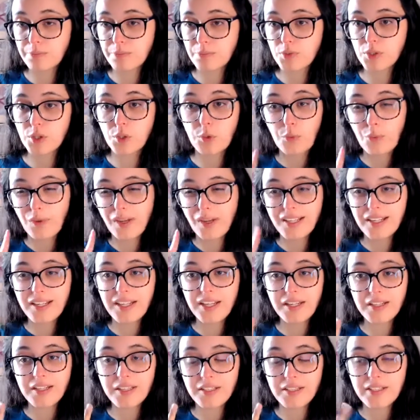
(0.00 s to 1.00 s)
So
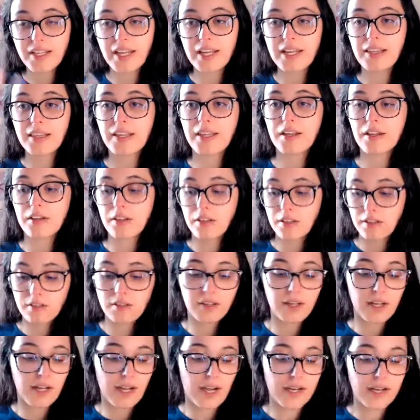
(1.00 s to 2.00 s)
weekly and daily,
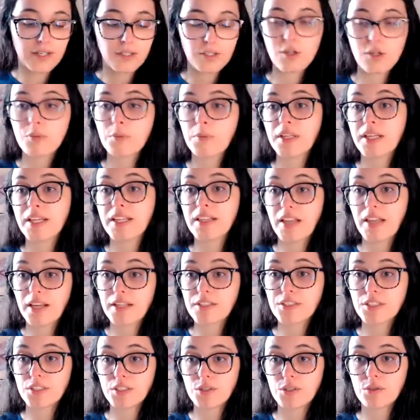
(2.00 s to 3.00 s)
I normally
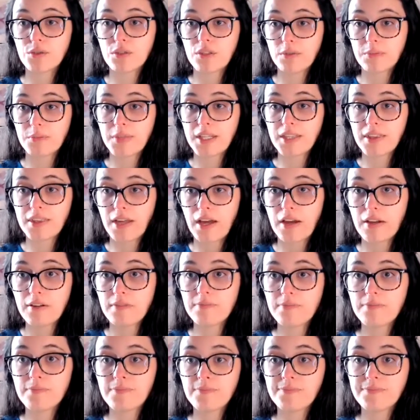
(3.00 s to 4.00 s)
like to do them like
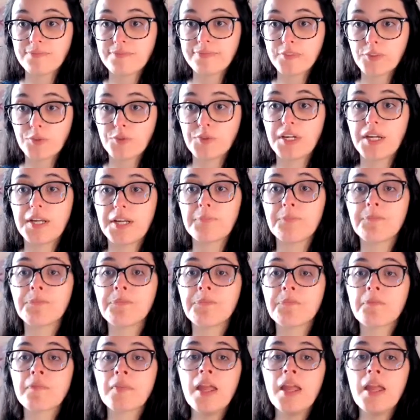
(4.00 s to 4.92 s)
that, right?